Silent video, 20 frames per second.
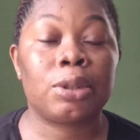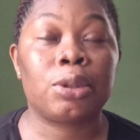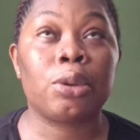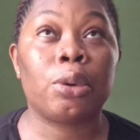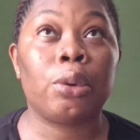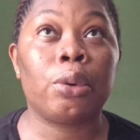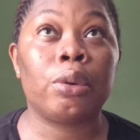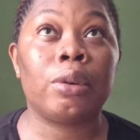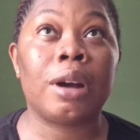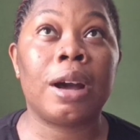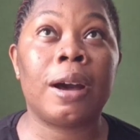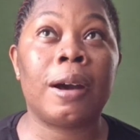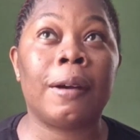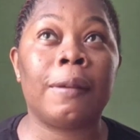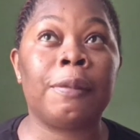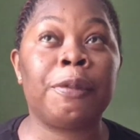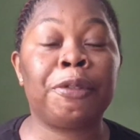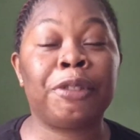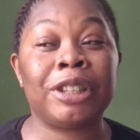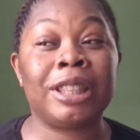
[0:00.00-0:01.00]
So
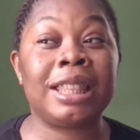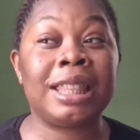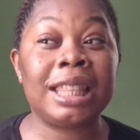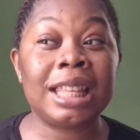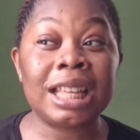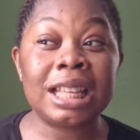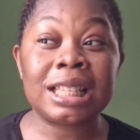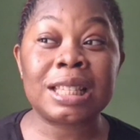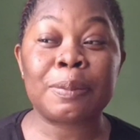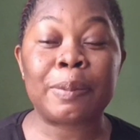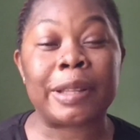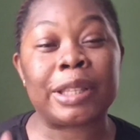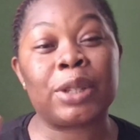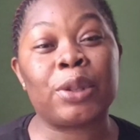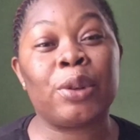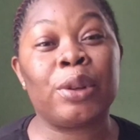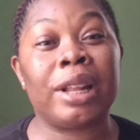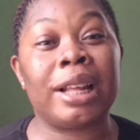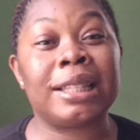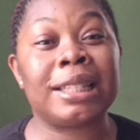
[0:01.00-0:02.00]
for this
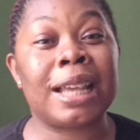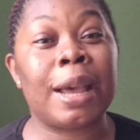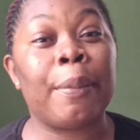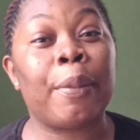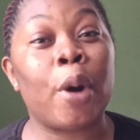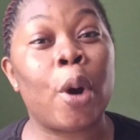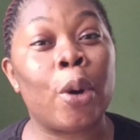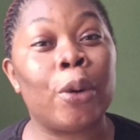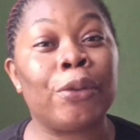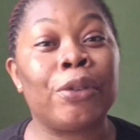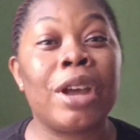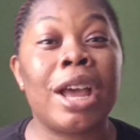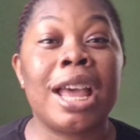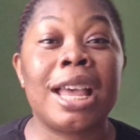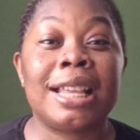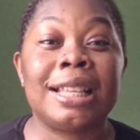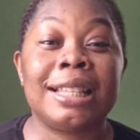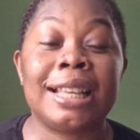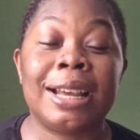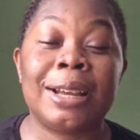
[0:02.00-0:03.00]
particular type of
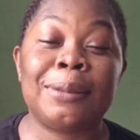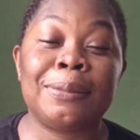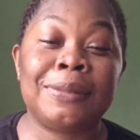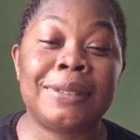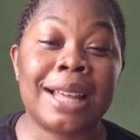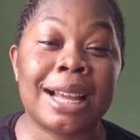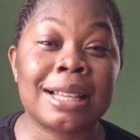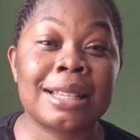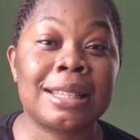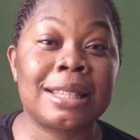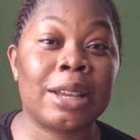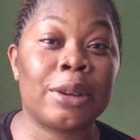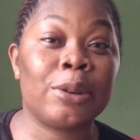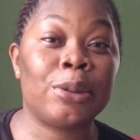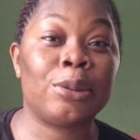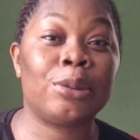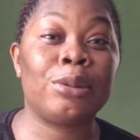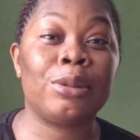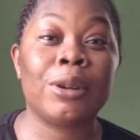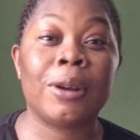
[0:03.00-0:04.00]
dark
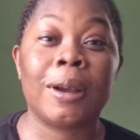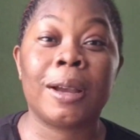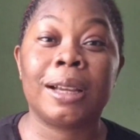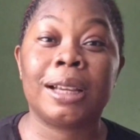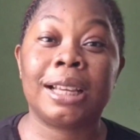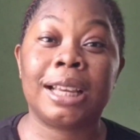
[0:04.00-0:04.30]
circle,